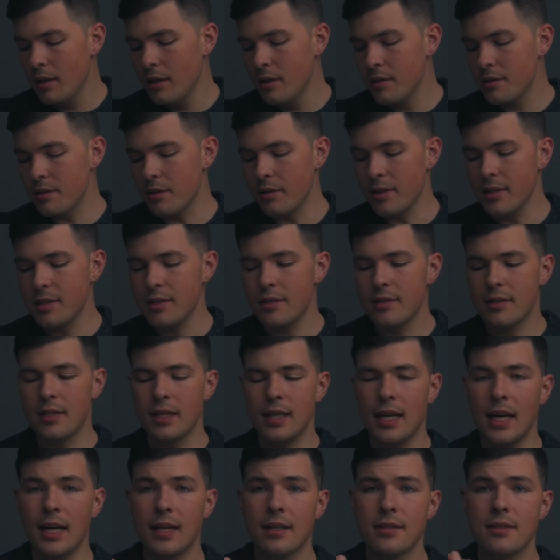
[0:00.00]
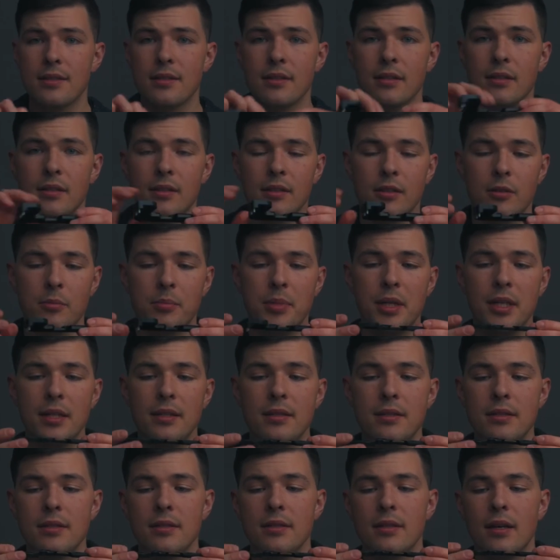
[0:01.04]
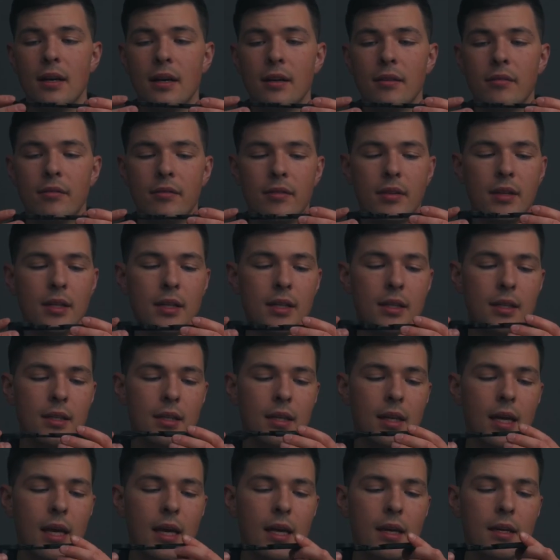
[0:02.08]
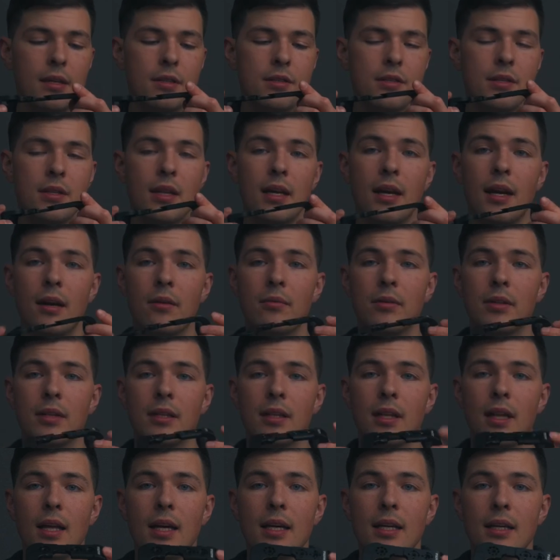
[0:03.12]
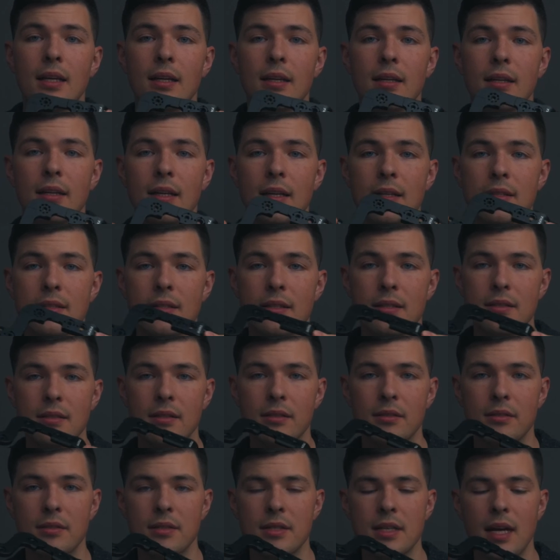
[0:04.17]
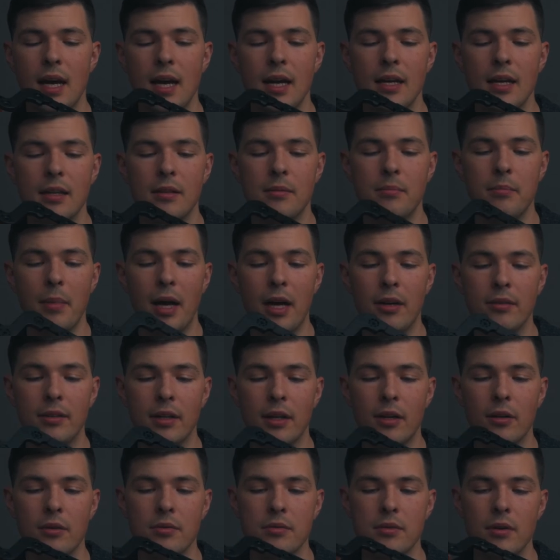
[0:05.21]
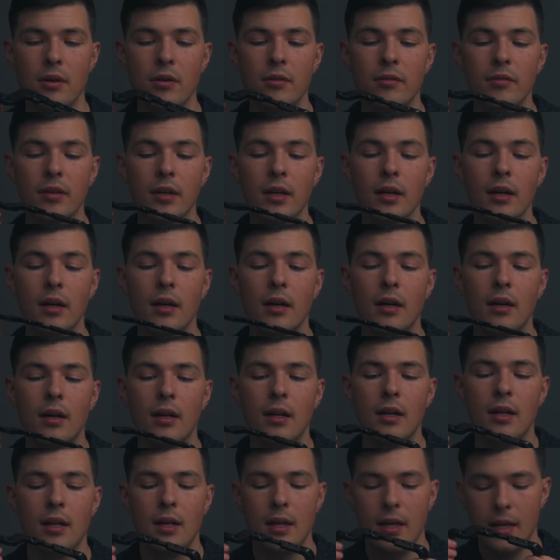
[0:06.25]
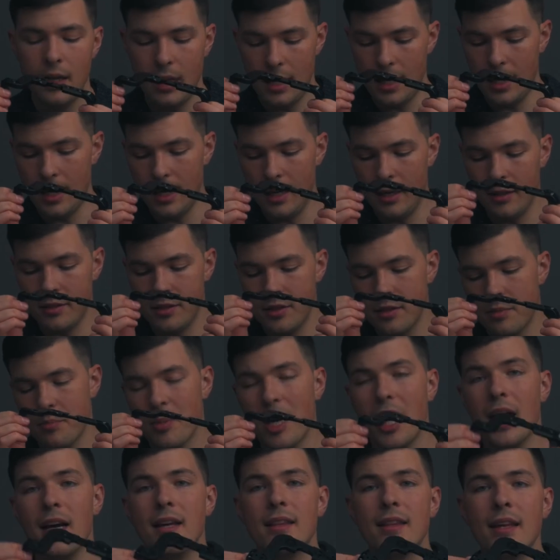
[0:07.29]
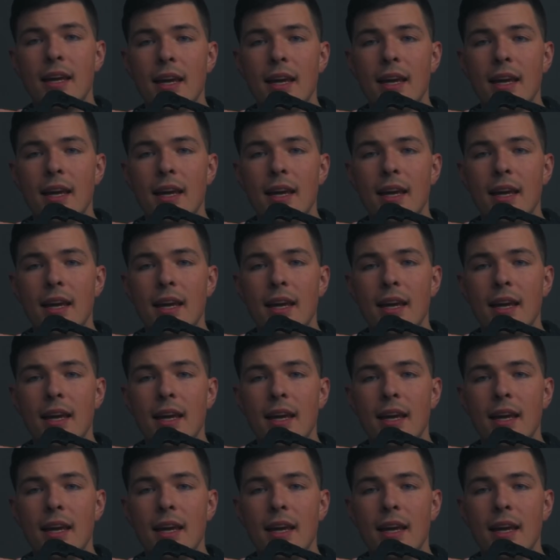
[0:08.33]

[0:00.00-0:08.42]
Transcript: So this is the next little piece of the cage that I really like. It's this little side mount that goes over just behind the